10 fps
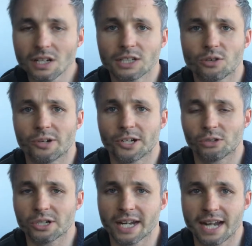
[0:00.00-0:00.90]
So when you're
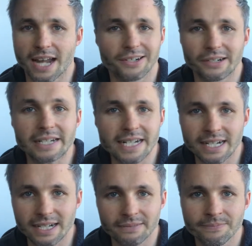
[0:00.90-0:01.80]
looking at your
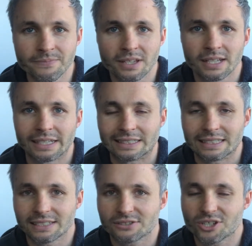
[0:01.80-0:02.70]
eating,
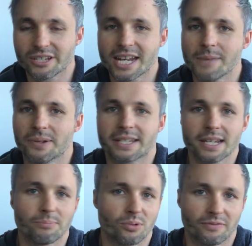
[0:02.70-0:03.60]
just keep it
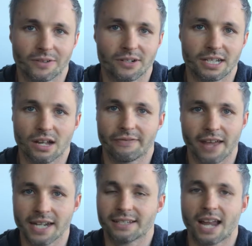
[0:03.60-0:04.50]
simple for yourself.
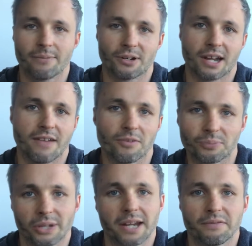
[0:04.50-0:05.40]
Anytime you're going to have a
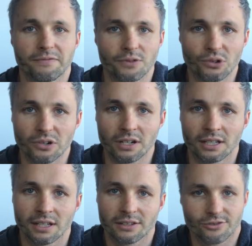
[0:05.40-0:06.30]
plate of food,
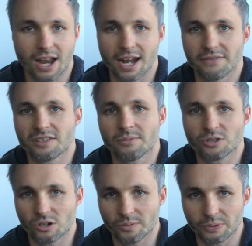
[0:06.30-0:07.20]
try to have some
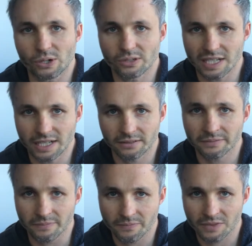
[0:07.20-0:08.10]
sort of protein.
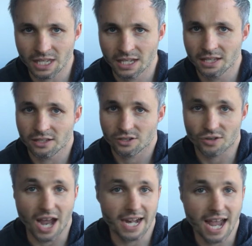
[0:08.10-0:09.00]

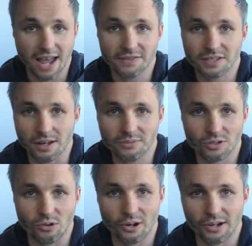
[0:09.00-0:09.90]
Try to have some
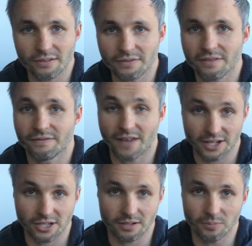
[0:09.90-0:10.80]
sort of
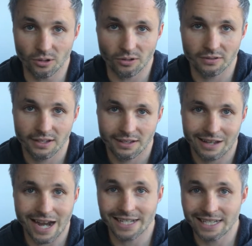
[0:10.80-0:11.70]
vegetable,
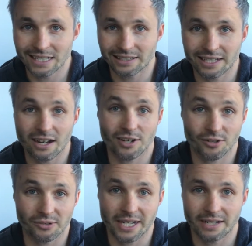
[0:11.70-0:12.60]
ideally a
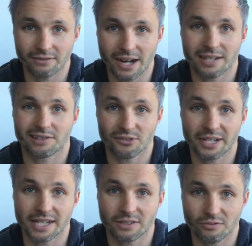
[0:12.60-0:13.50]
green, right?
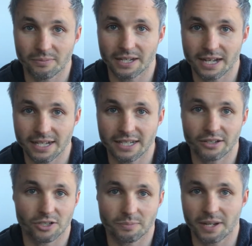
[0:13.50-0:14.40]
Greens would be
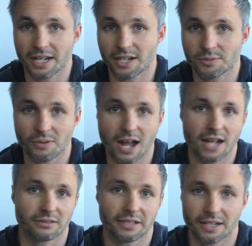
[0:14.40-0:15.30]
ideal, spinach,
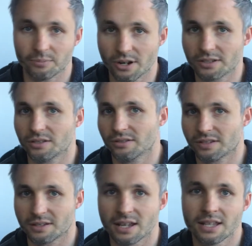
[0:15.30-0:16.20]
broccoli,
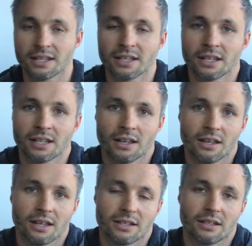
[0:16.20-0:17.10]
Brussels,
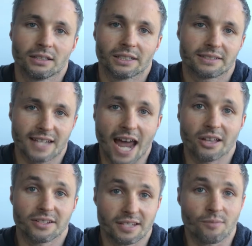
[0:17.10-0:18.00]

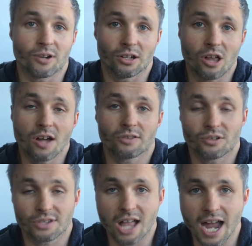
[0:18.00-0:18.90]
salad, somewhere along
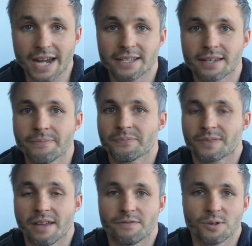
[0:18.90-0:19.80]
those lines.
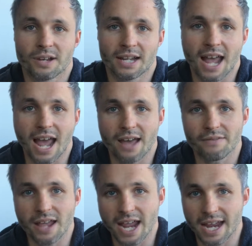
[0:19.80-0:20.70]
If you can have